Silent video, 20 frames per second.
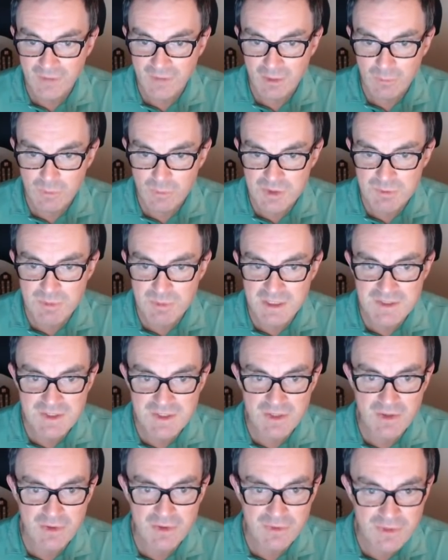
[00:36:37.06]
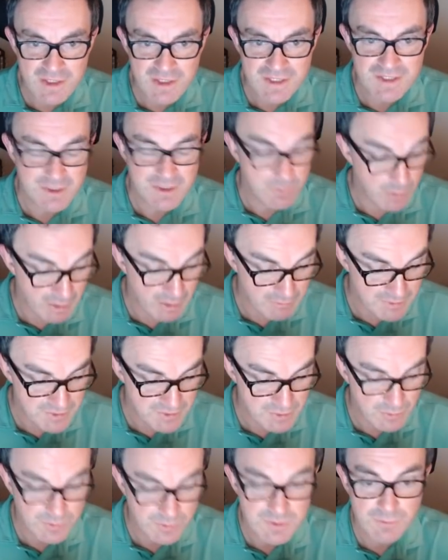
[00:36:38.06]
Which means that this square is
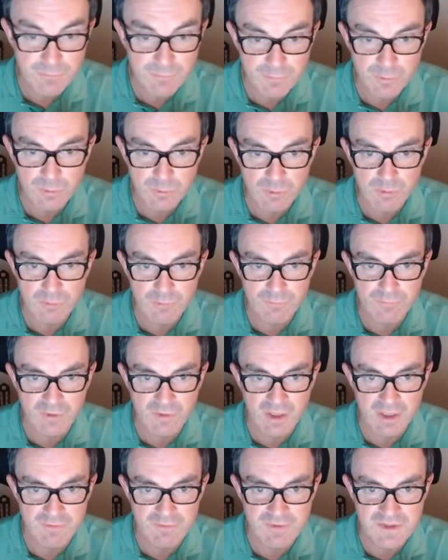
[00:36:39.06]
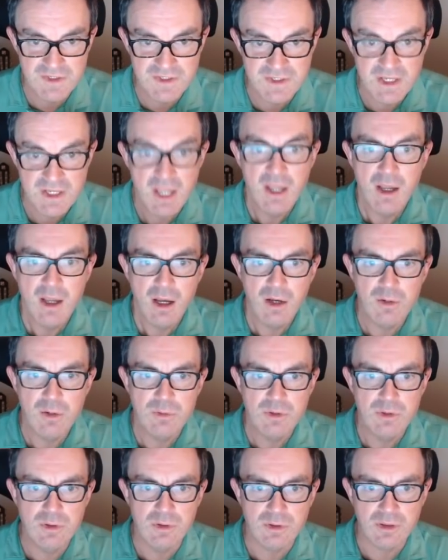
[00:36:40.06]
not a 4 or a 5. This is... Oh,
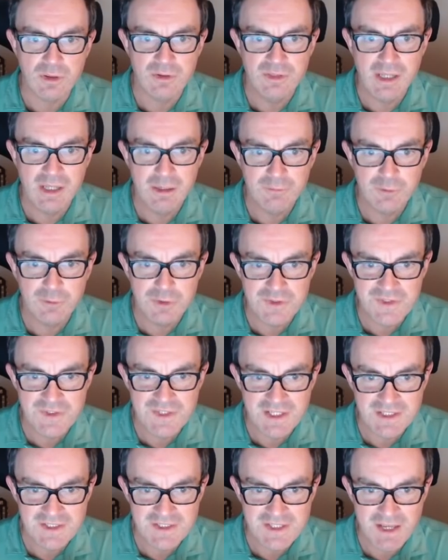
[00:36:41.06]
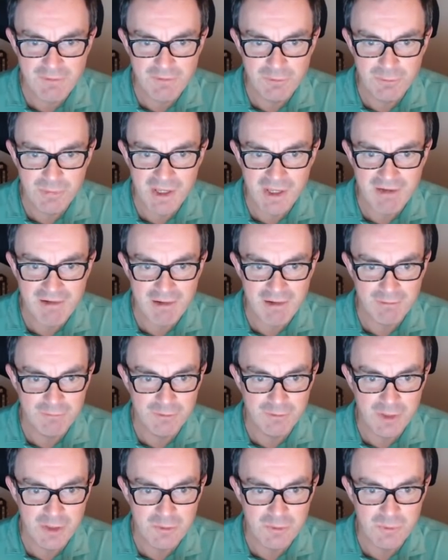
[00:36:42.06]
look, now I've got a 6-7 pair out of
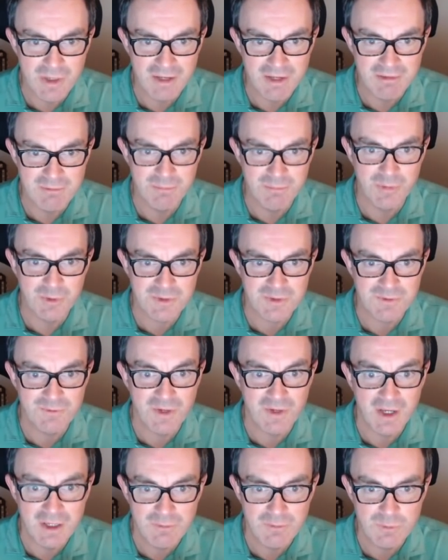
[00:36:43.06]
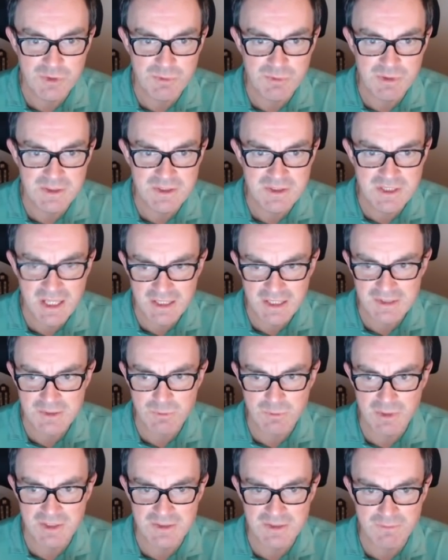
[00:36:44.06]
nowhere in box 5, which means that
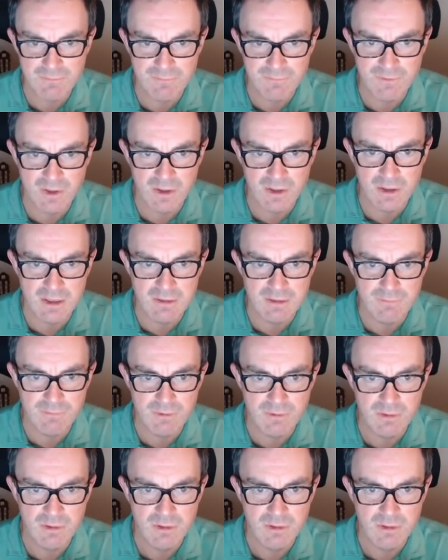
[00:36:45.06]
square's a 5.